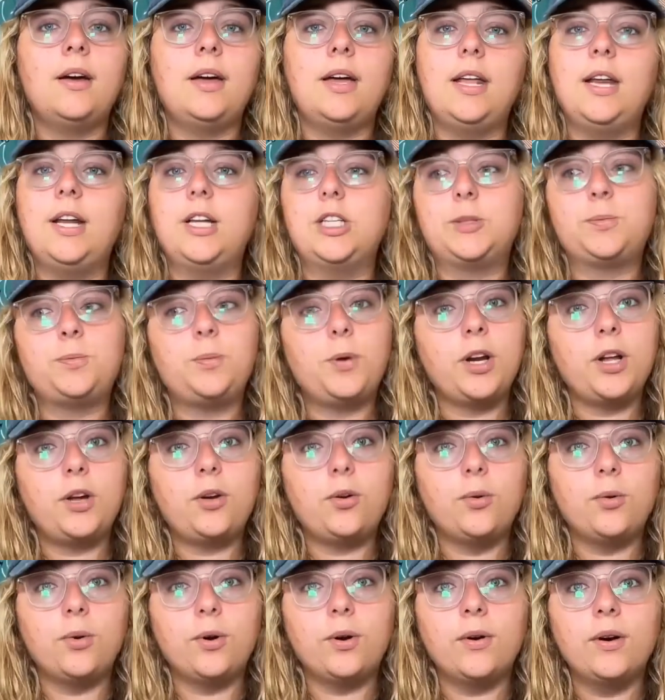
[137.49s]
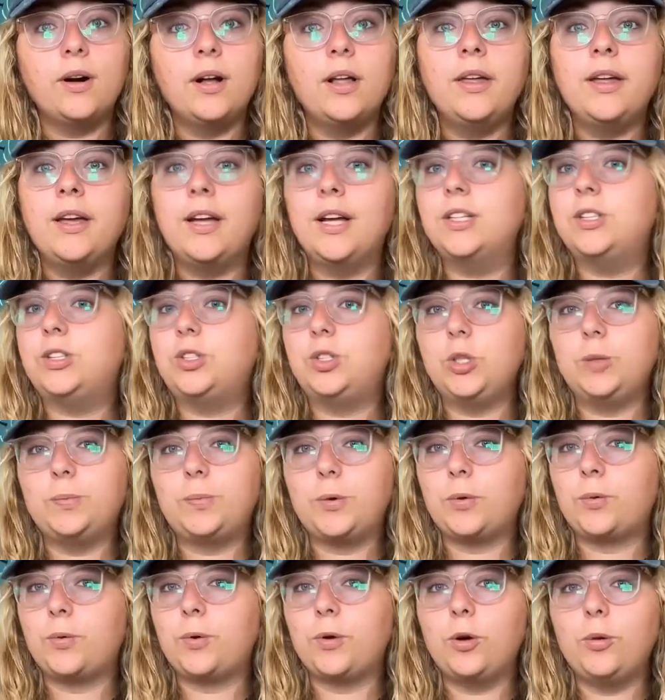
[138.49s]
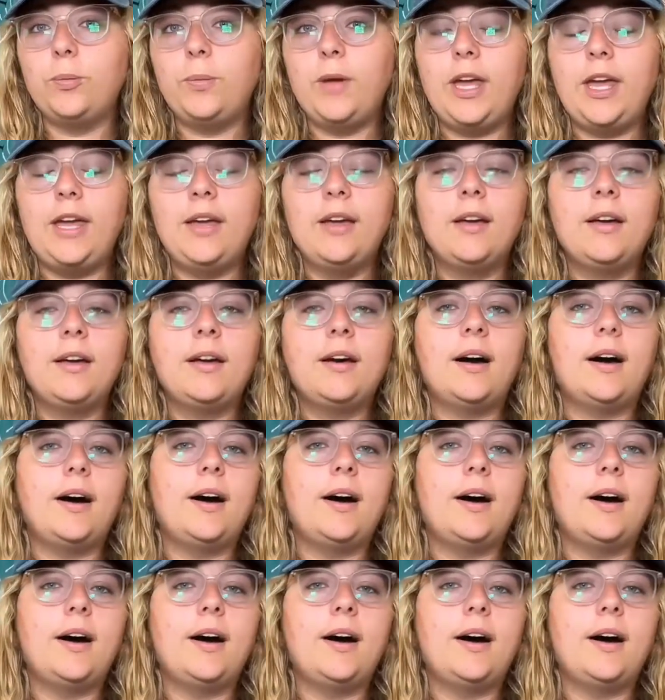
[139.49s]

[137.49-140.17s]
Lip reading: It is pretty cool, it's super roomy,